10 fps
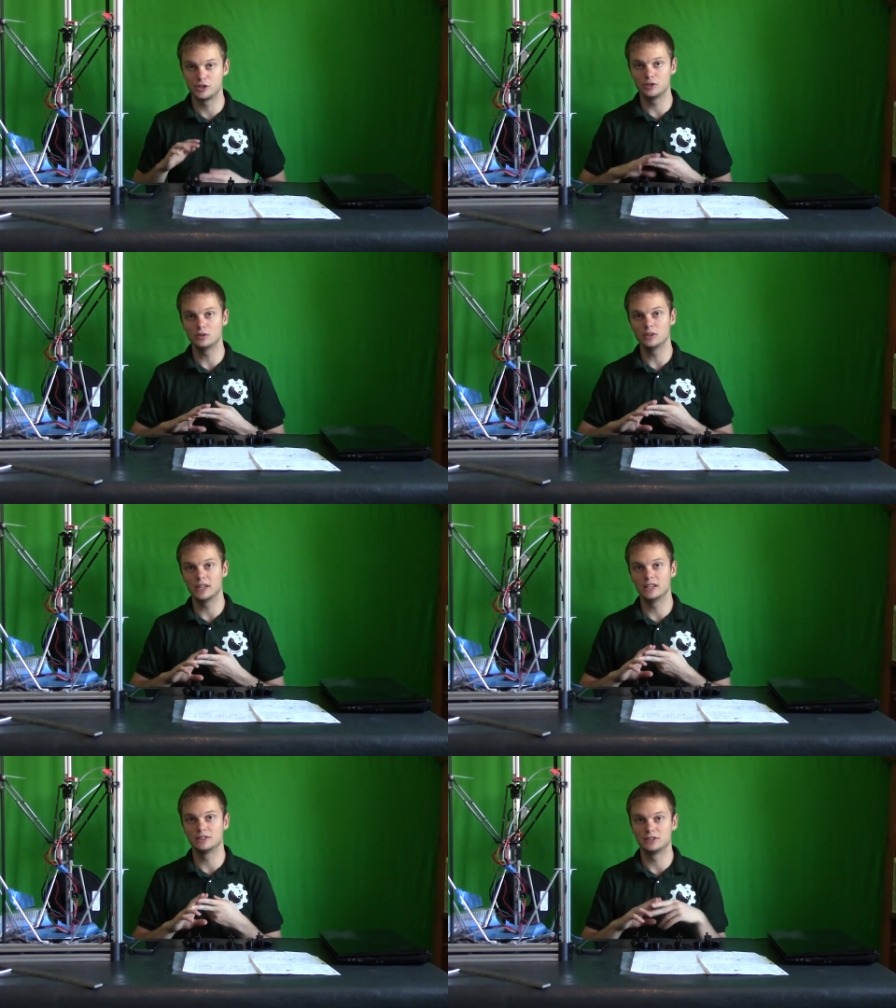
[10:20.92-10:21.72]
two
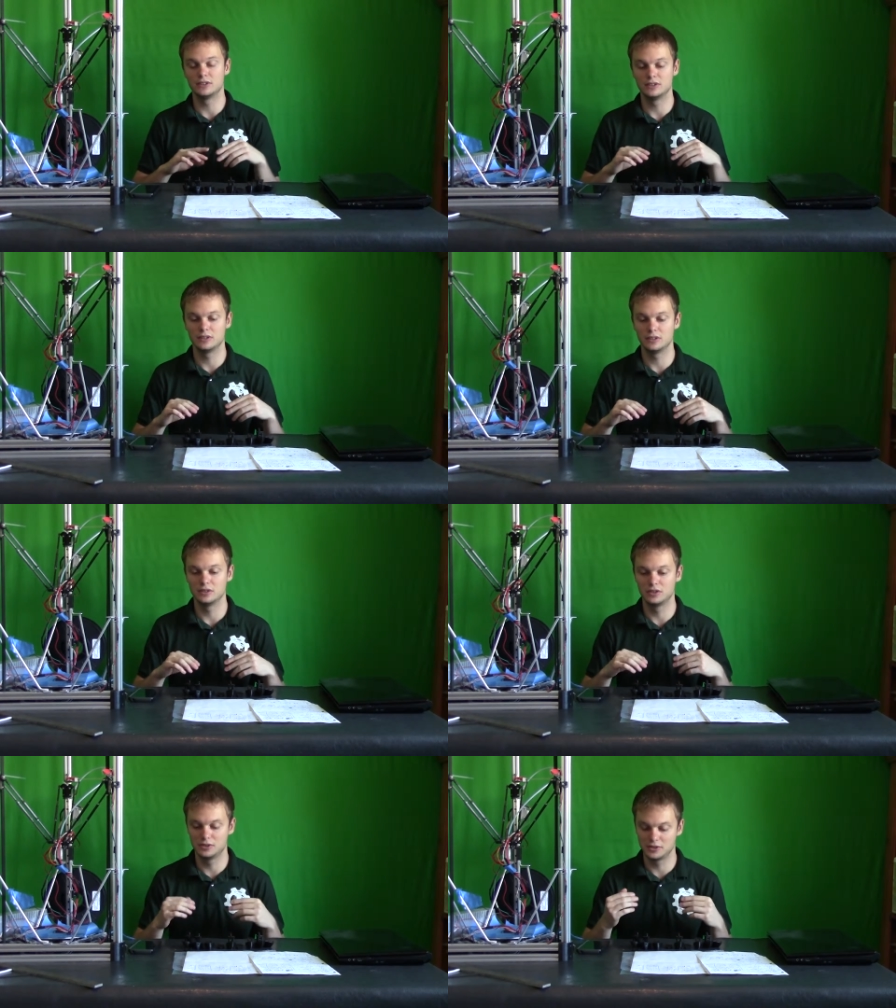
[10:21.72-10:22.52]
is,
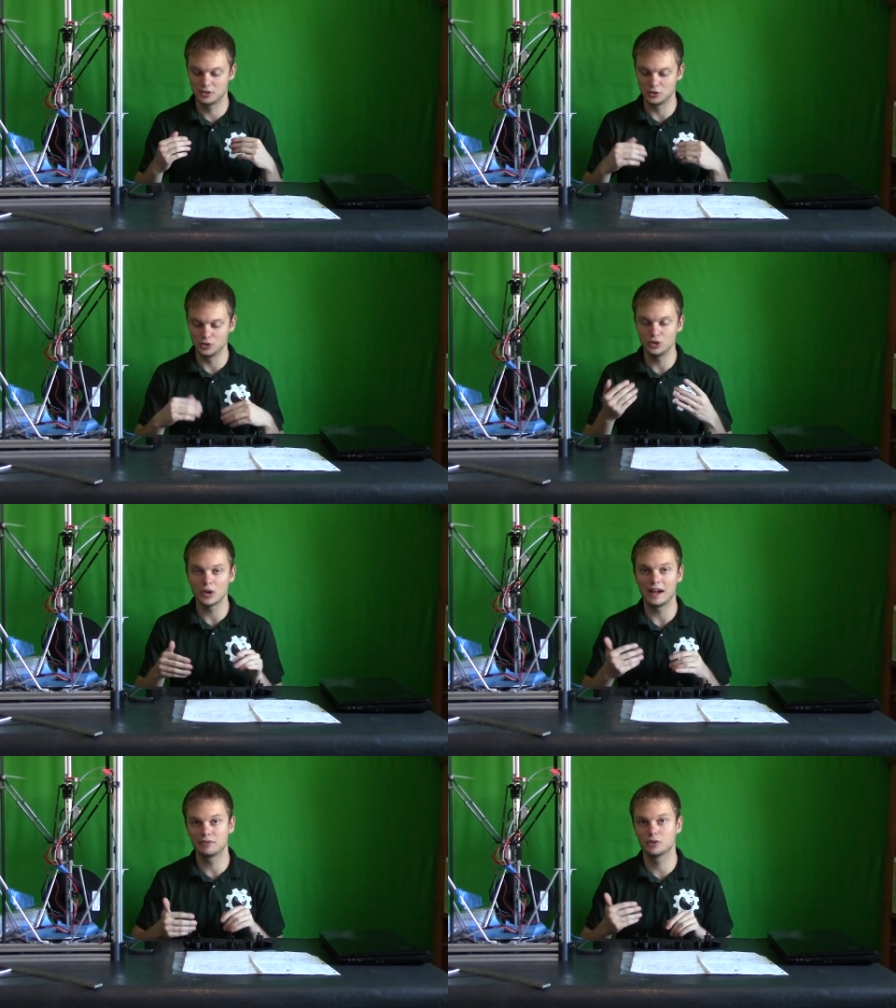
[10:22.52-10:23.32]
do
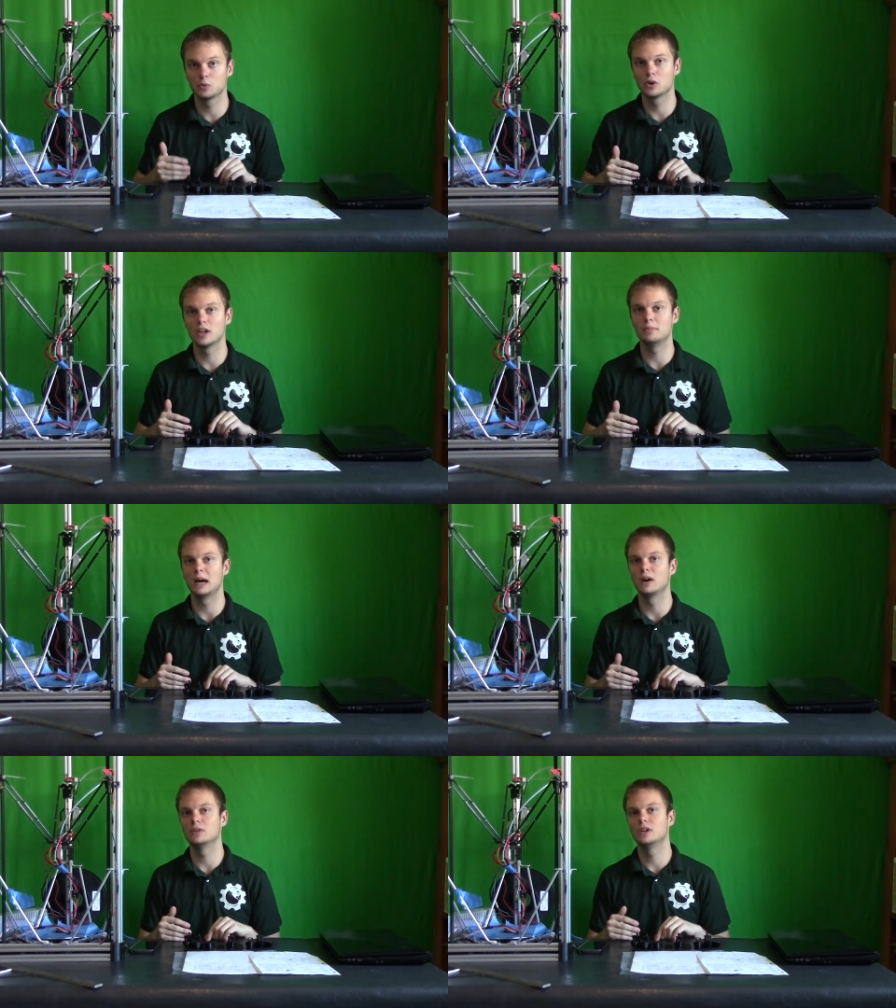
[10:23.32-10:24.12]
you have to worry
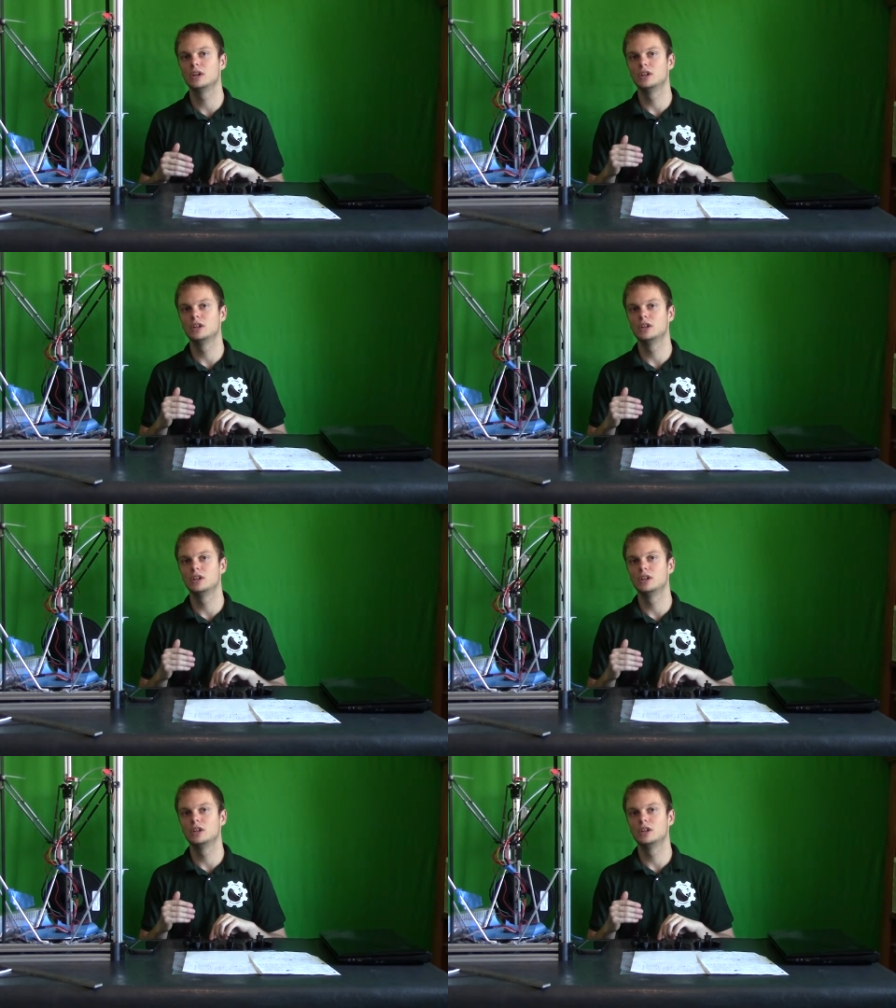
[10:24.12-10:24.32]
about